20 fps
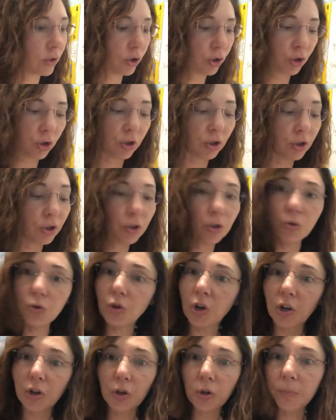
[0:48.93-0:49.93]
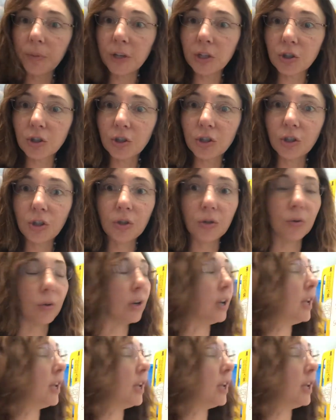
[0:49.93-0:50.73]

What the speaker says: Sure, you draw your picture too.